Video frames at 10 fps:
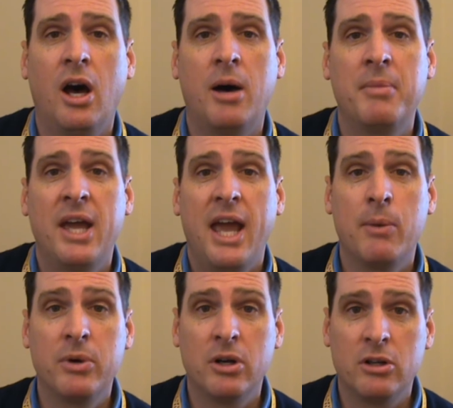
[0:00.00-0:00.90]
um,
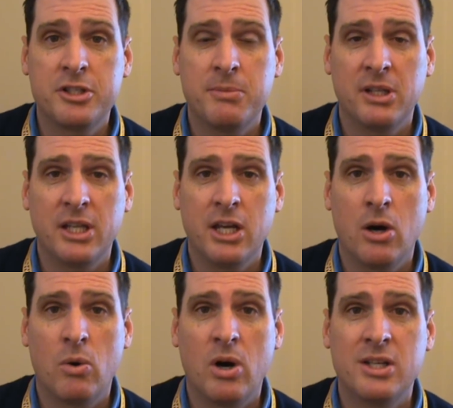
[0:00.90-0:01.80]
and would ultimately
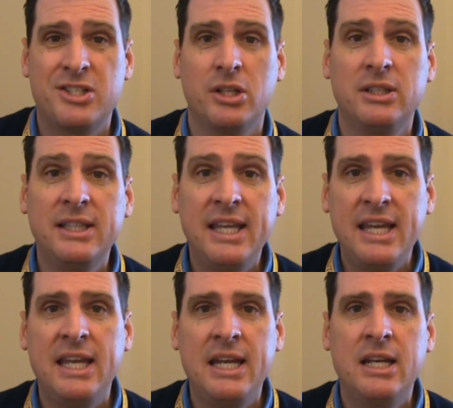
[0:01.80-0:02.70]
go on to
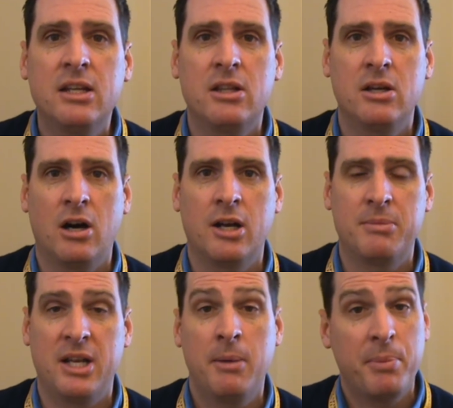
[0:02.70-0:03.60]
lead the
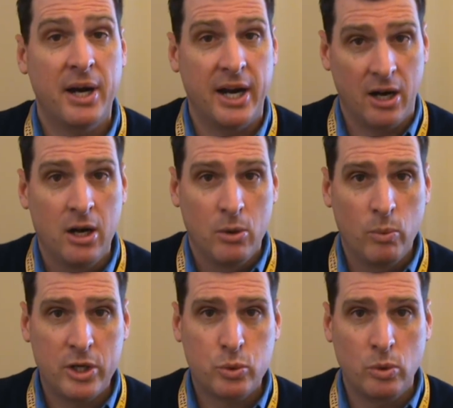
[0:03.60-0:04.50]
Ottoman Empire,
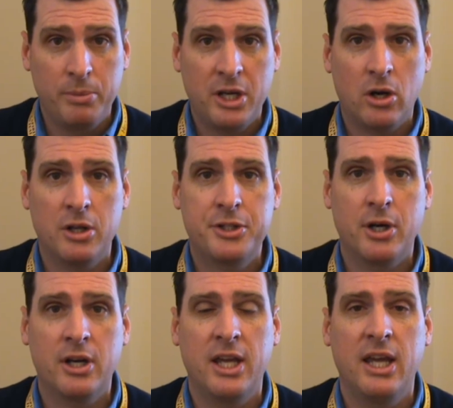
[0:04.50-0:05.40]
which will be called
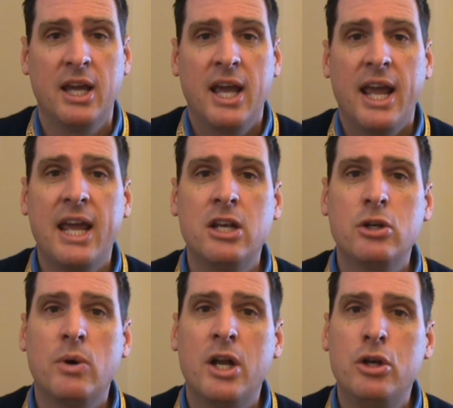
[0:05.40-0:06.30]
Turkey,
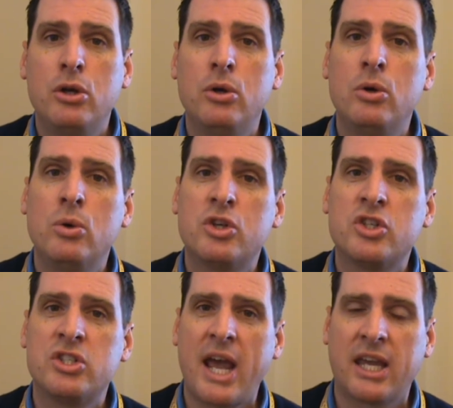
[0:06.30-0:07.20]
into a new
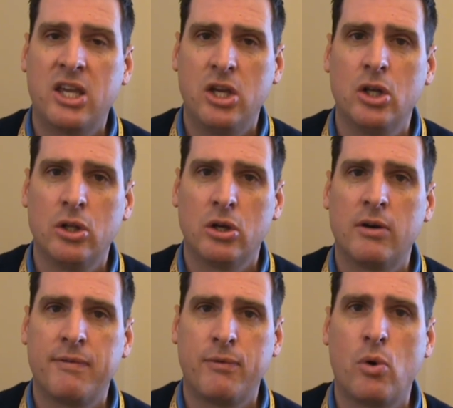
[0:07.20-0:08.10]

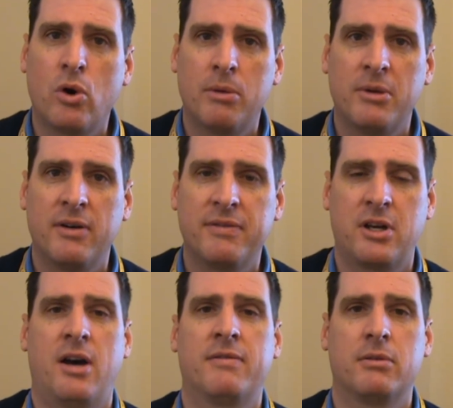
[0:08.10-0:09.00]
secular form
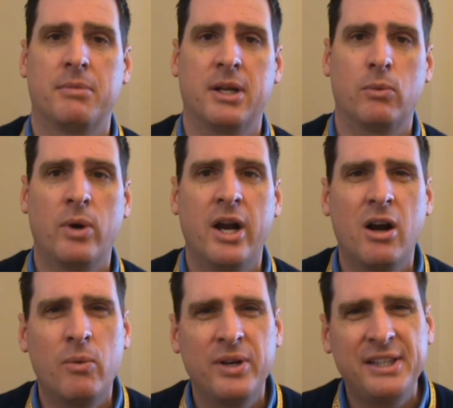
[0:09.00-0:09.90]
of government
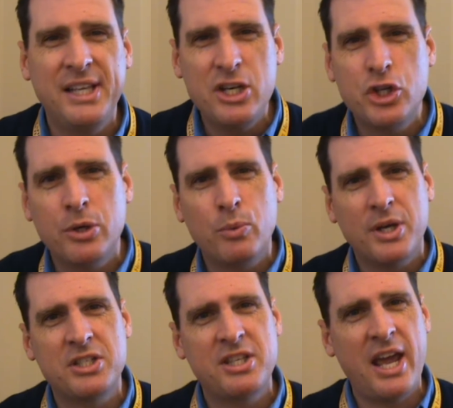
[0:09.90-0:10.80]
where religion
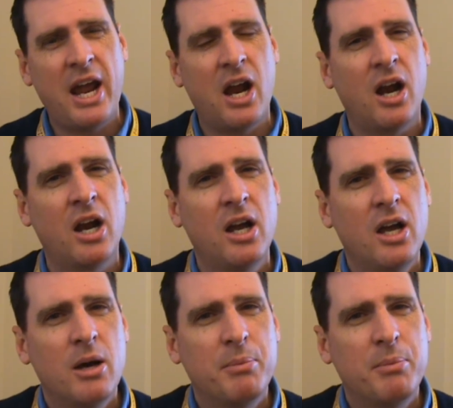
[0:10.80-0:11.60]
was there,